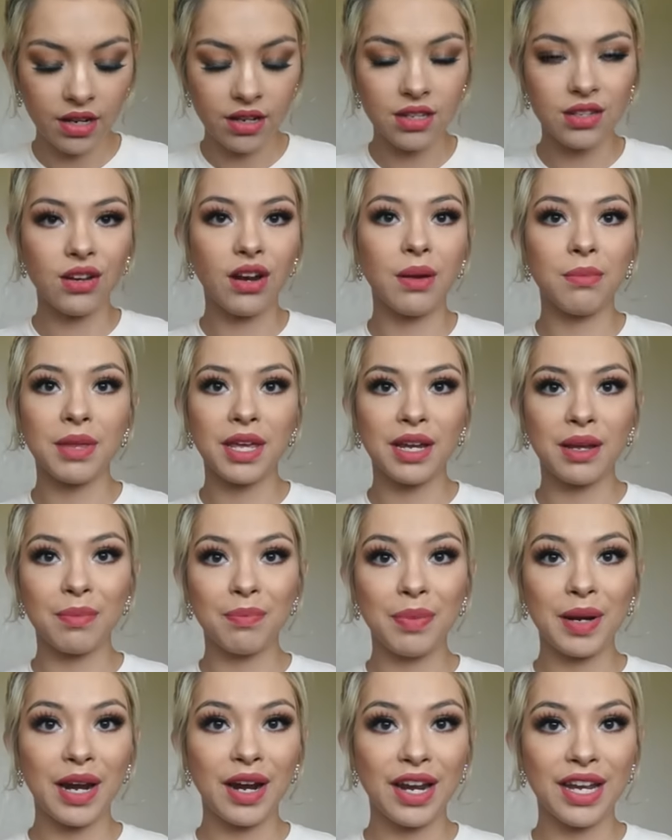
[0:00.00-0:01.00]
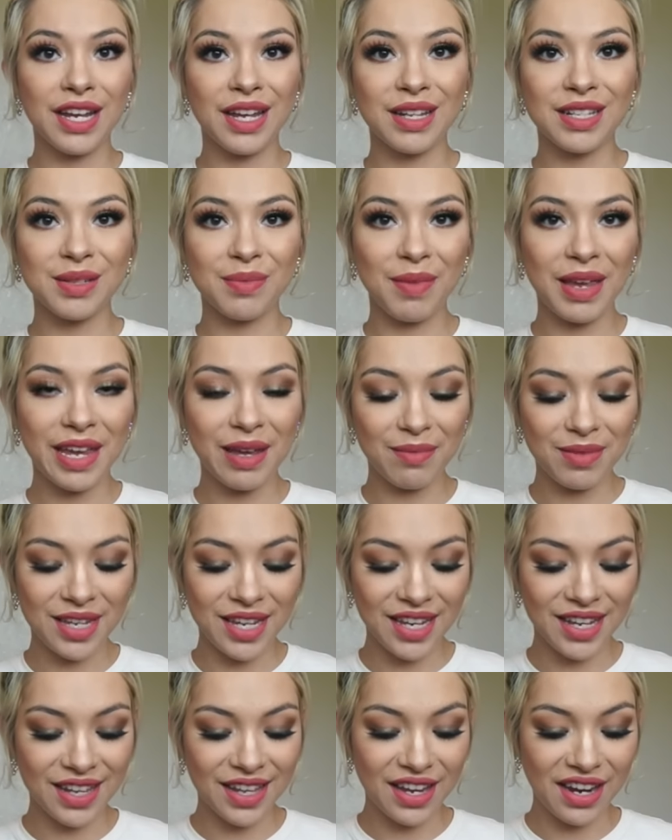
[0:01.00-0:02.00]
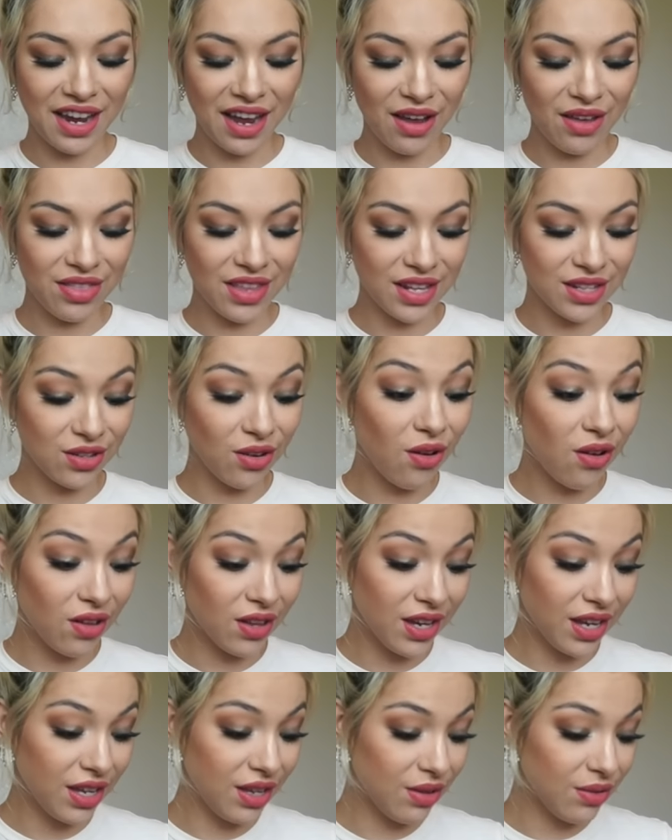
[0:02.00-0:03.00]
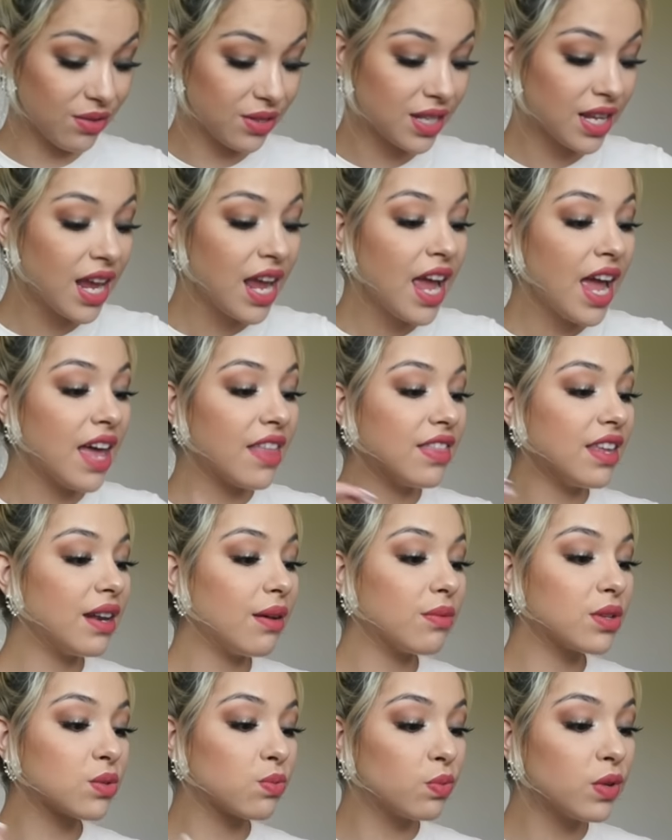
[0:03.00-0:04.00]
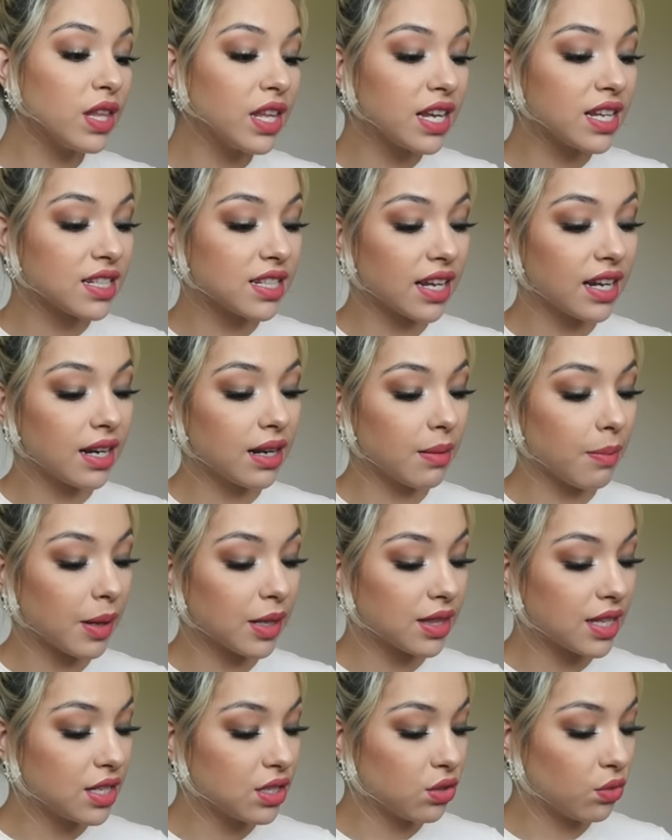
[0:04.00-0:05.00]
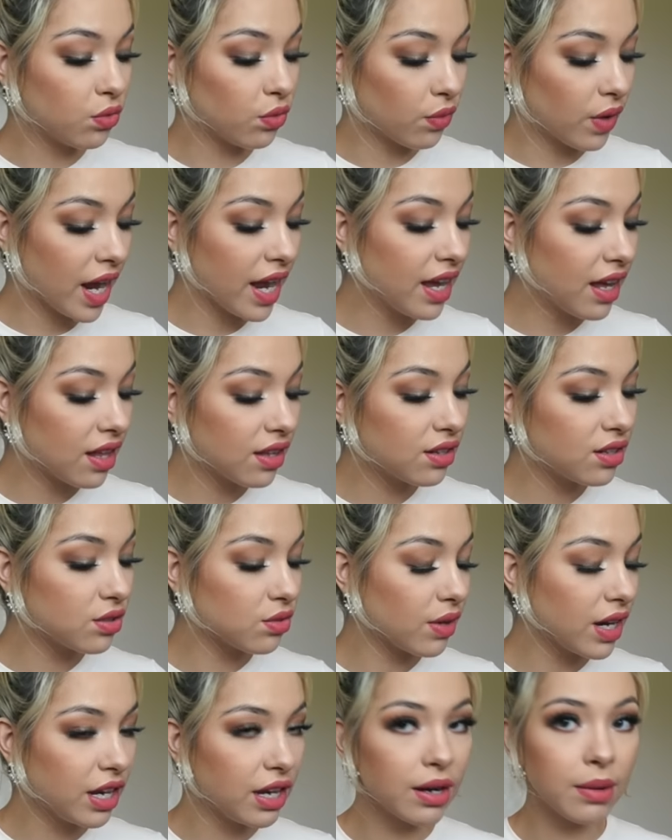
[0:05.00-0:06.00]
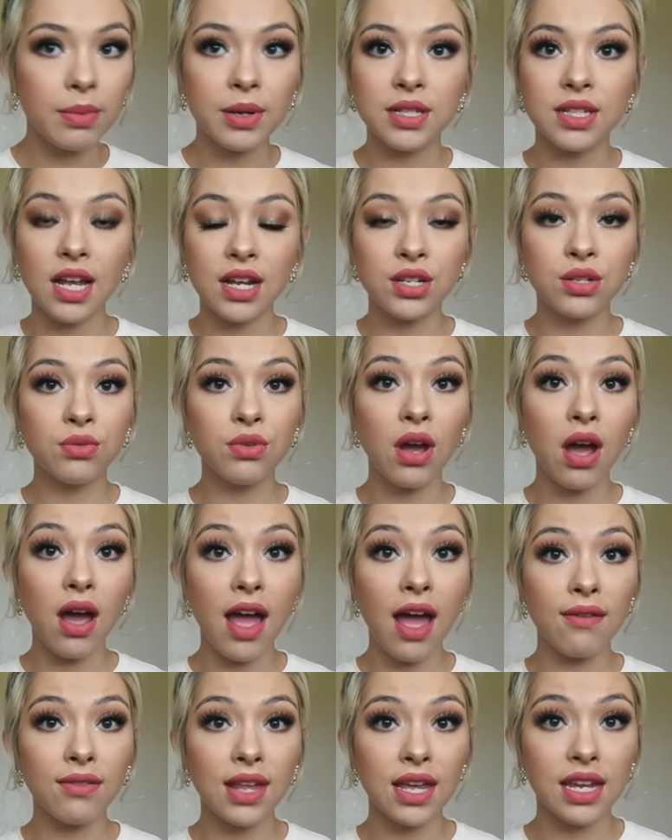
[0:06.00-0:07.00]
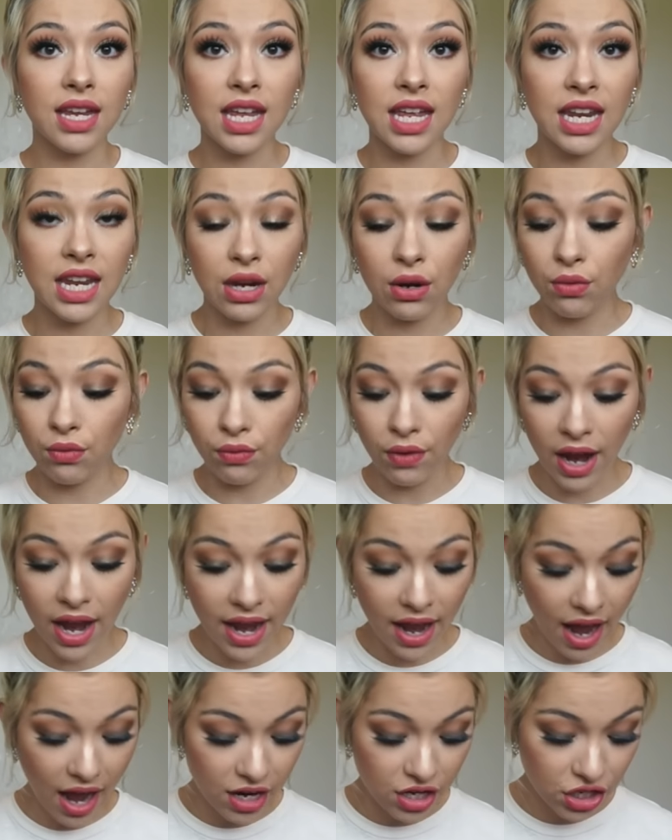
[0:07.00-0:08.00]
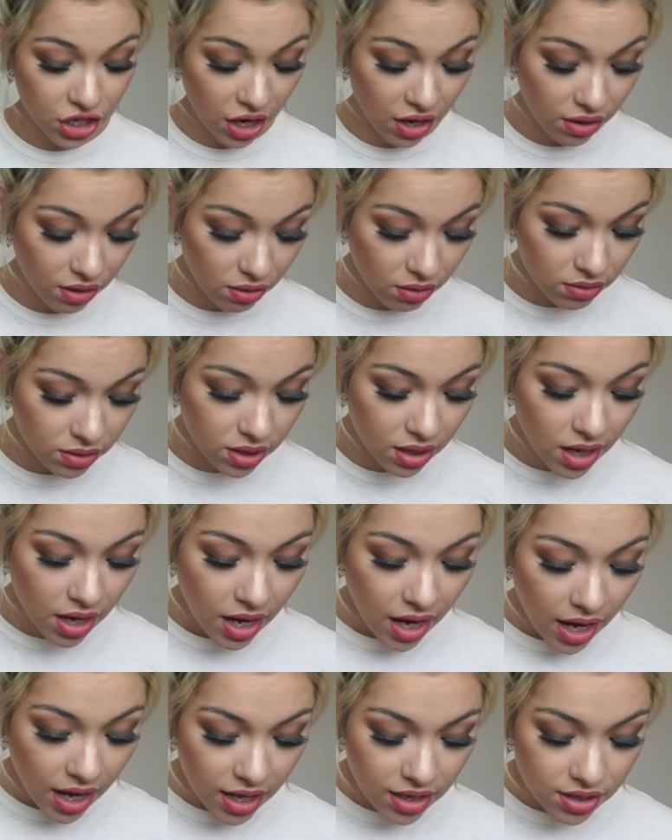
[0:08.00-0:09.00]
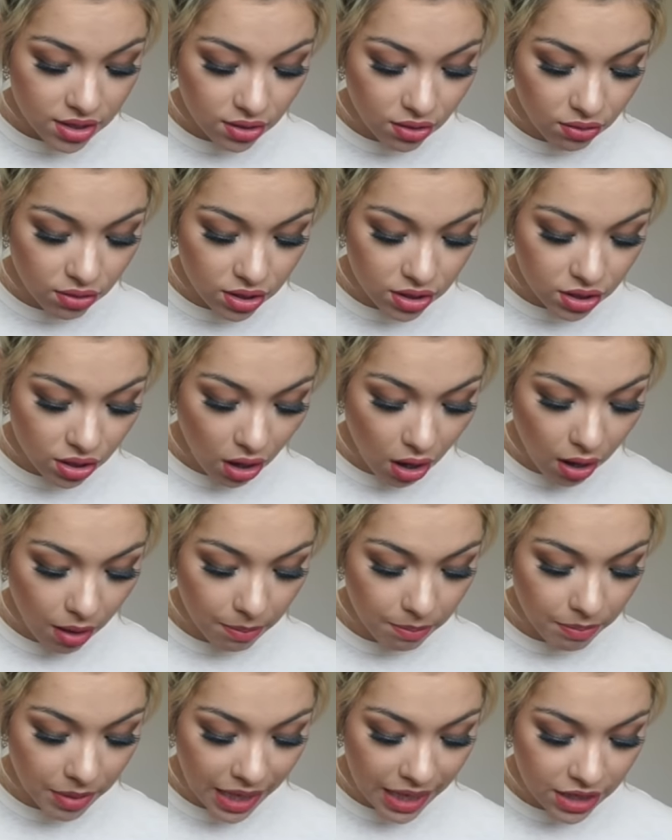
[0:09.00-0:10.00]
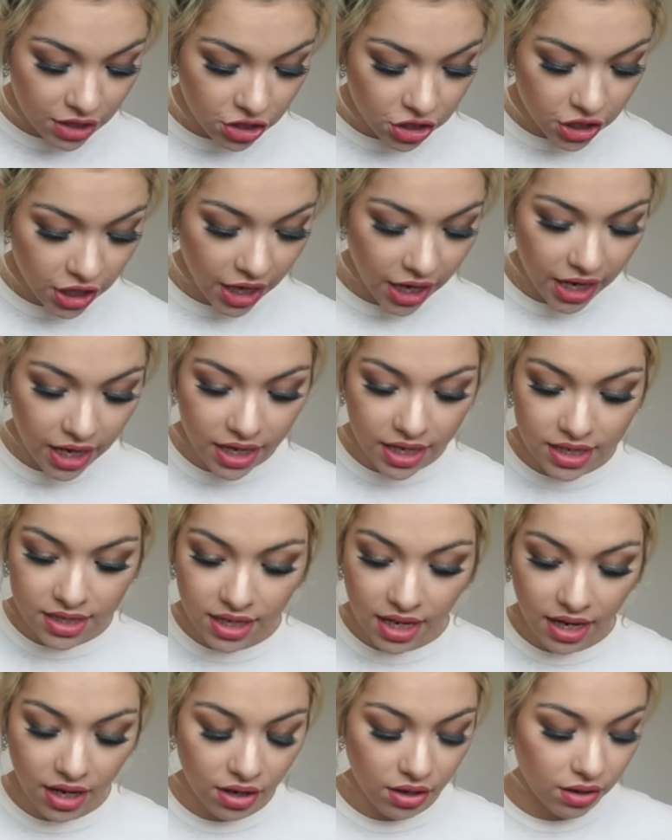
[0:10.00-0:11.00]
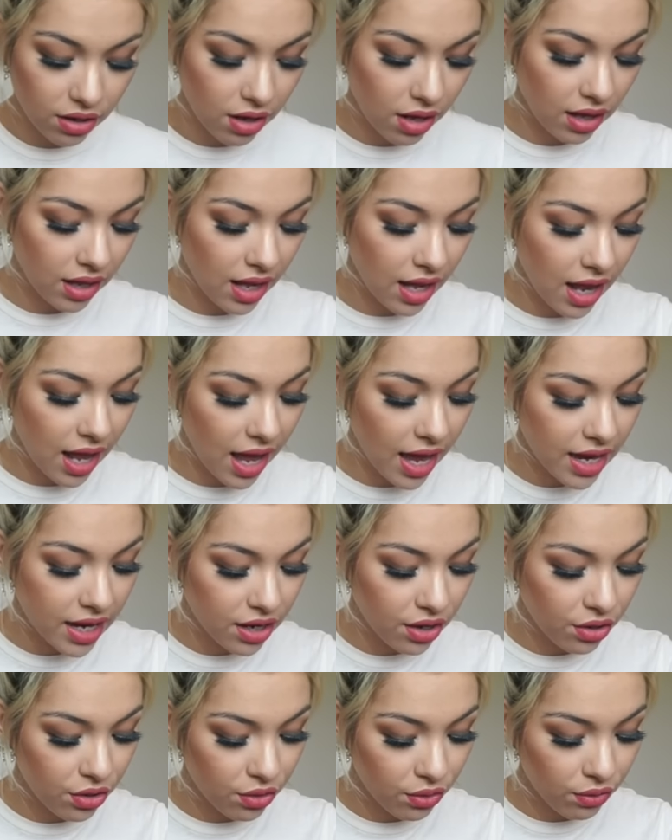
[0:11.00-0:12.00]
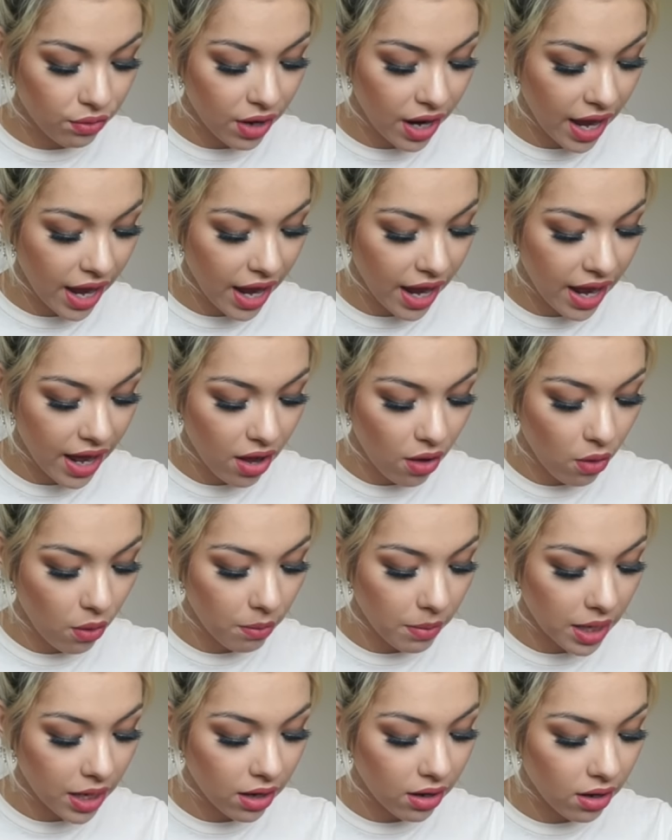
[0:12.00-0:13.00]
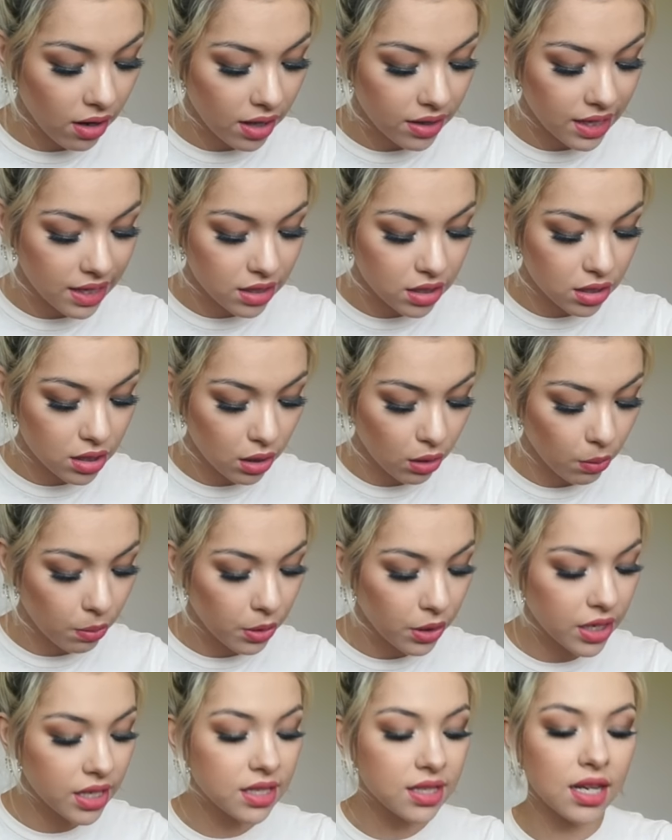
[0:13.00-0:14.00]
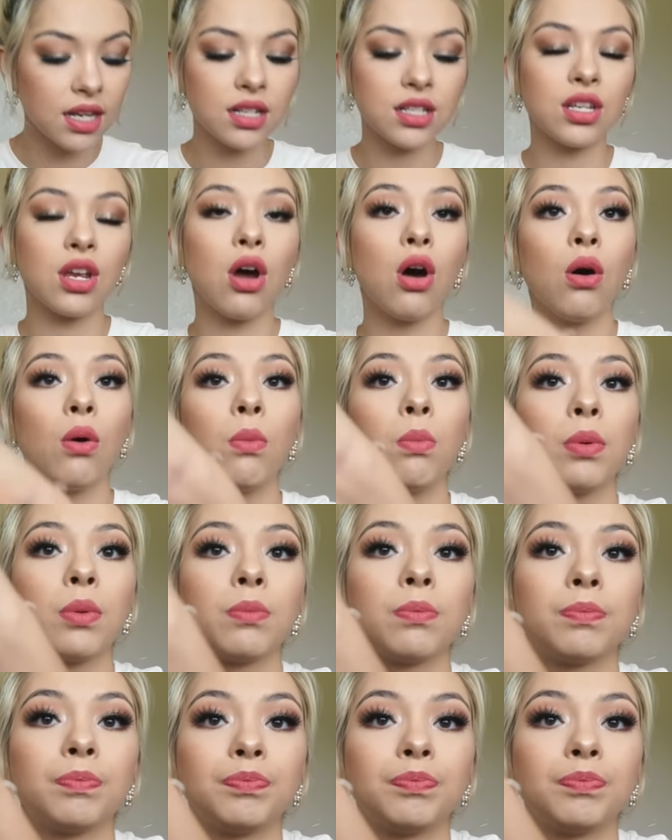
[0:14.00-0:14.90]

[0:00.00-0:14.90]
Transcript: Sorry, I'm like comparing it to Makeup Geek, like I, that's all I use. And then I was really excited about these gray colors right here because I do not have like any gray eyeshadows. And so the top base shade is like a, a light gray. Oh my God, that's so pretty. It's like a taupe